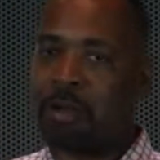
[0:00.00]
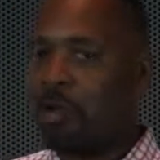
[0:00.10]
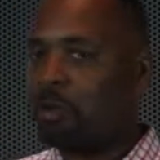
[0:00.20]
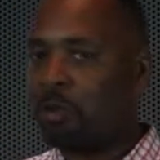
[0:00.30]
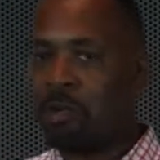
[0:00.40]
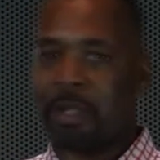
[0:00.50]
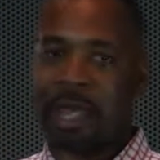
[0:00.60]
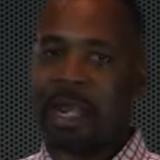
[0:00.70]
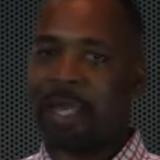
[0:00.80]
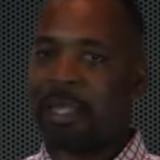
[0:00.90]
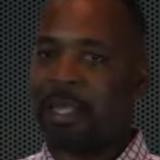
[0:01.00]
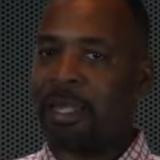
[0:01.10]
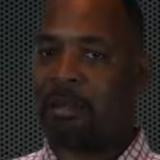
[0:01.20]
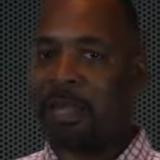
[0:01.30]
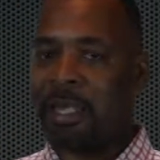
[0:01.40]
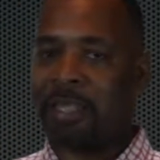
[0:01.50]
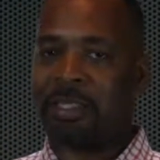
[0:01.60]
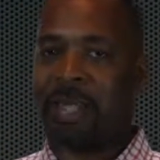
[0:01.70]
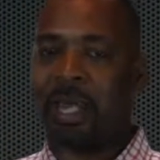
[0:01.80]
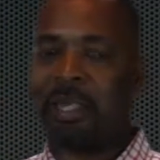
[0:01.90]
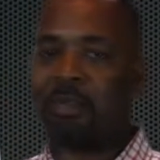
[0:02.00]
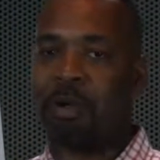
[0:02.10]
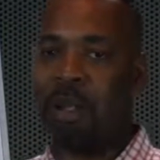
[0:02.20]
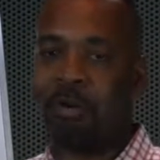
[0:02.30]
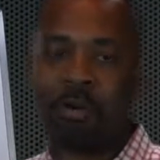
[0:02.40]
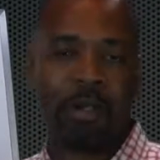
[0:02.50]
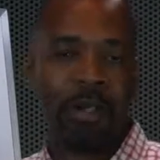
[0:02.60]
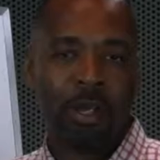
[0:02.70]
or maybe you're in kind of like the intermediate stage or whatever.